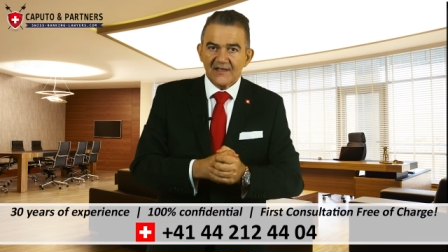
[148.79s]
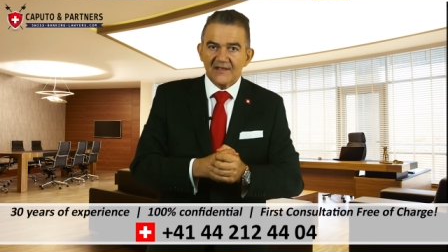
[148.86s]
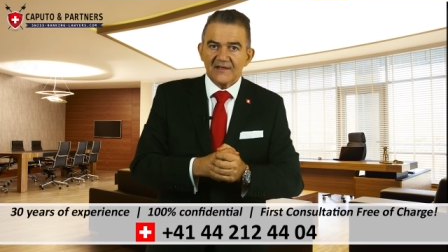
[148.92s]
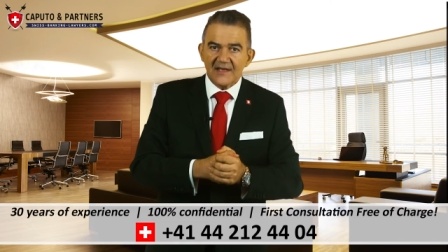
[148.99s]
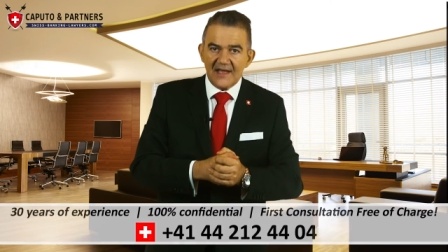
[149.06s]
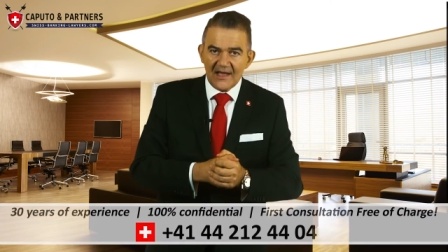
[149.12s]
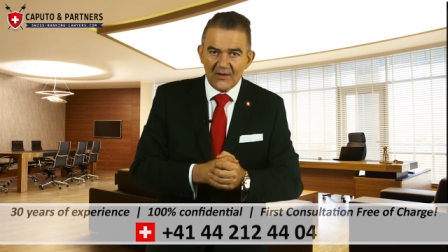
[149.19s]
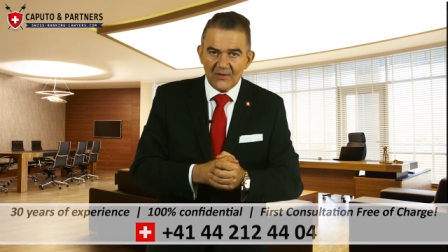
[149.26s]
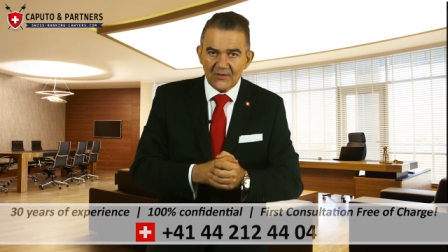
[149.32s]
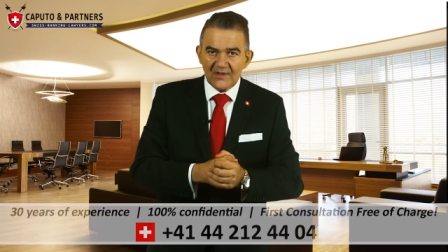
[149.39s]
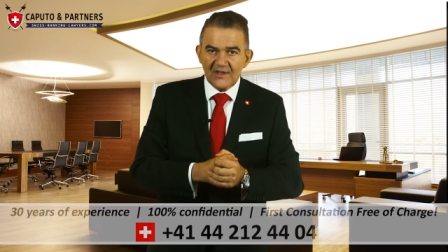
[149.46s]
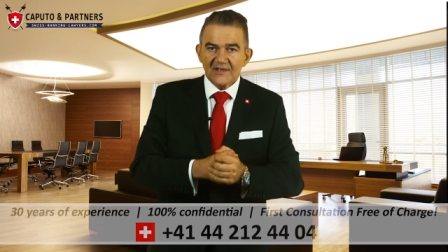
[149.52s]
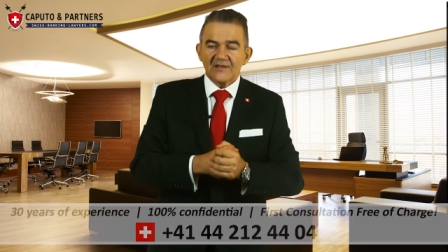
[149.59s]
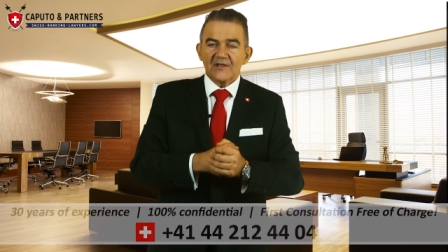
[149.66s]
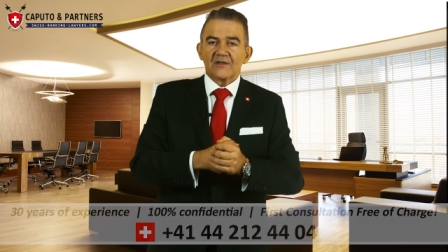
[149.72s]
Now
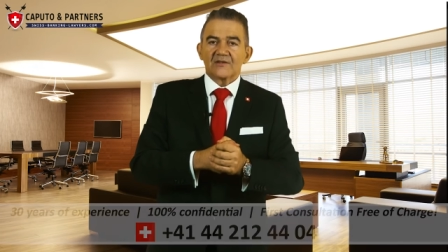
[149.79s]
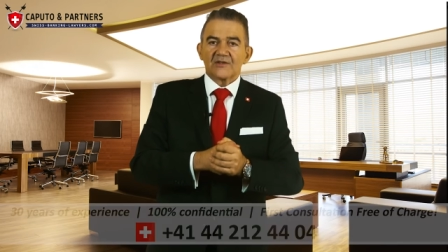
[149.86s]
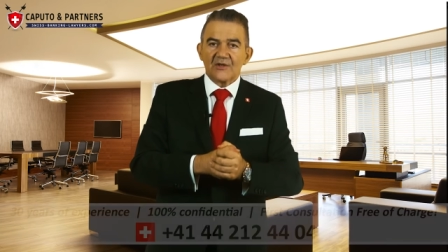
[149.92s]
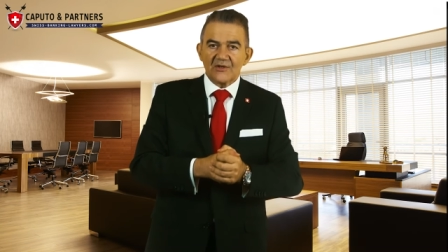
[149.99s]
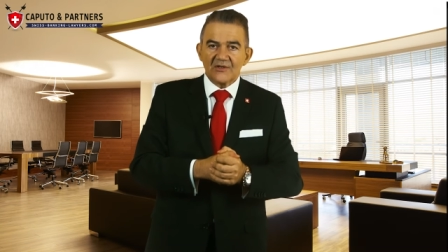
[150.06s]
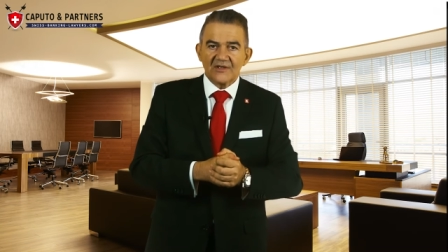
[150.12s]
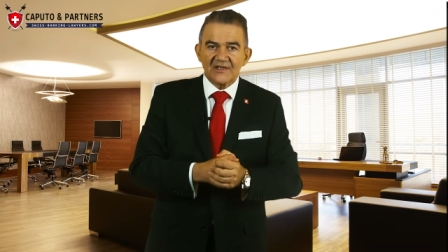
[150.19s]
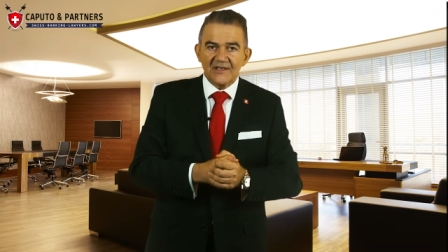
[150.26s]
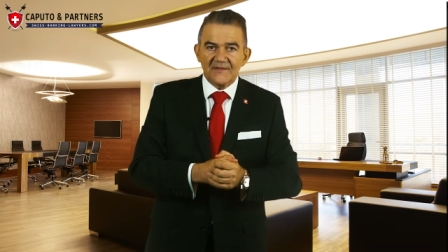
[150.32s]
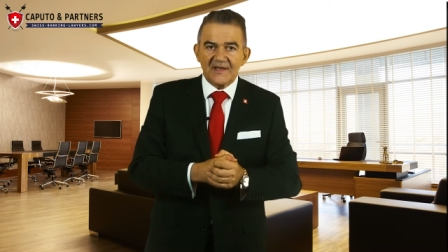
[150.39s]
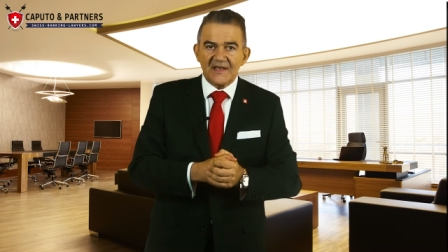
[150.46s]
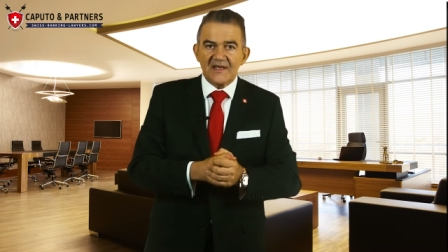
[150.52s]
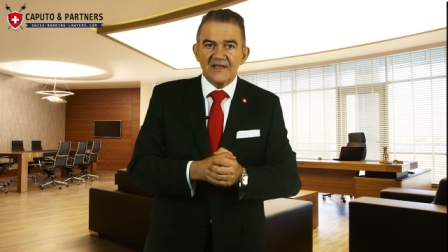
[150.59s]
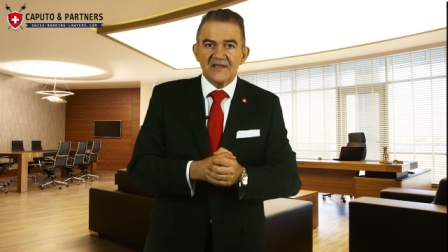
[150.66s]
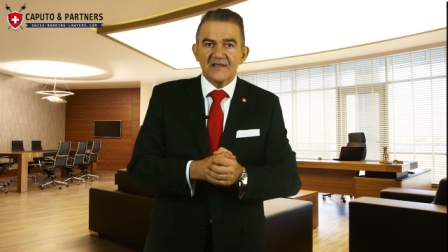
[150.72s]
the alternative
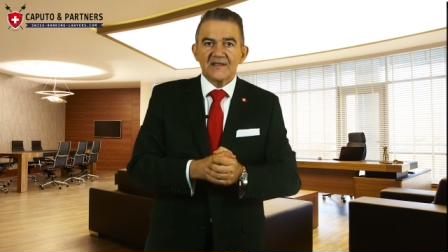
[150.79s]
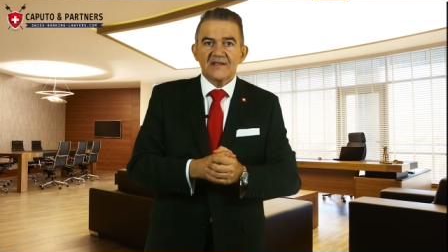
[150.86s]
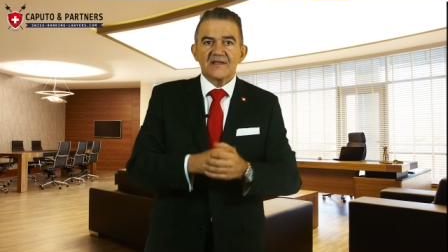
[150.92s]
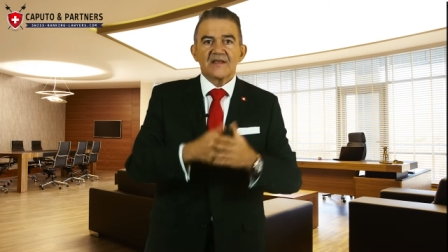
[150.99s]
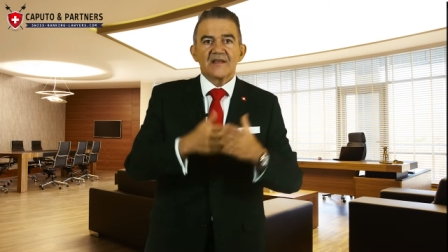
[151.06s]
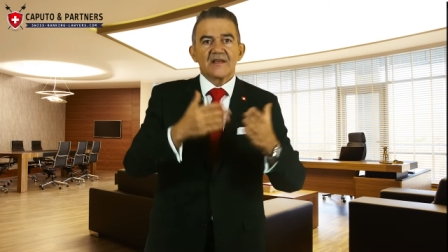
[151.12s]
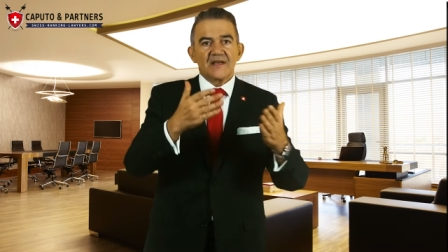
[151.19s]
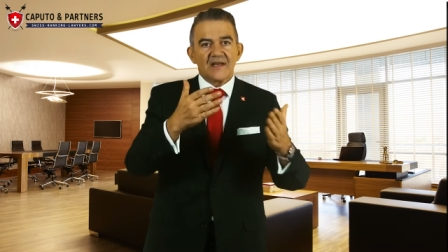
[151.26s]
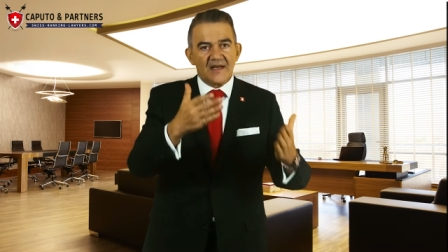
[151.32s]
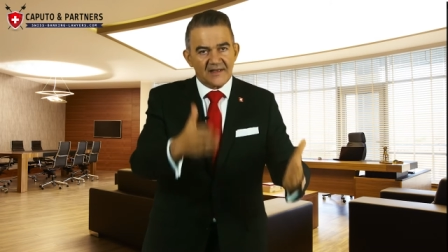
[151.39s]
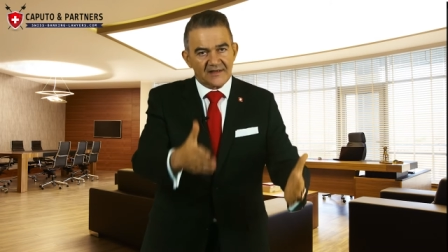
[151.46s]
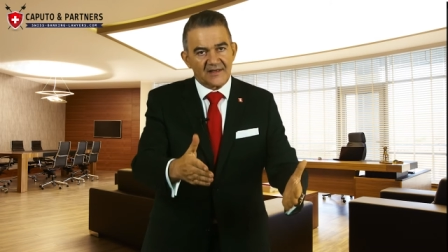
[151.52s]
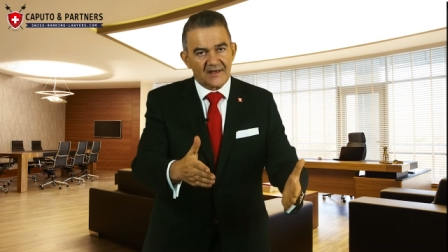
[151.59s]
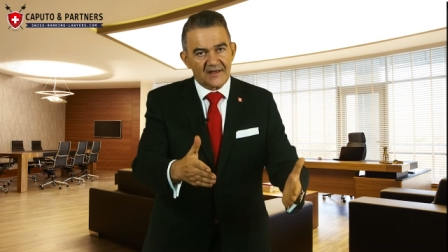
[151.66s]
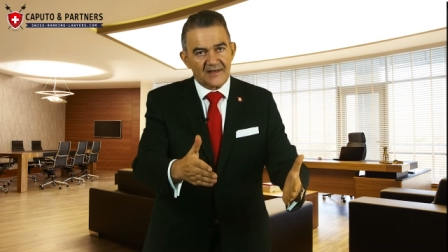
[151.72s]
is
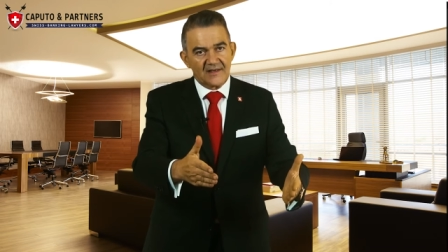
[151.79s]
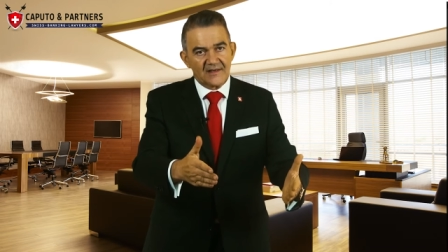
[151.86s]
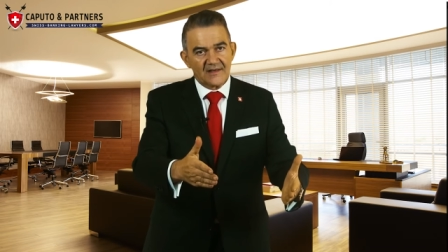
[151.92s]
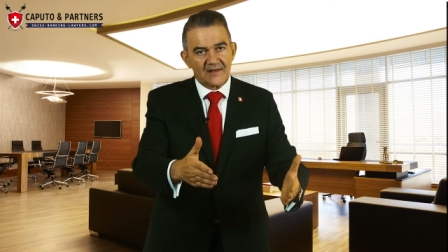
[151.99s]
Italy.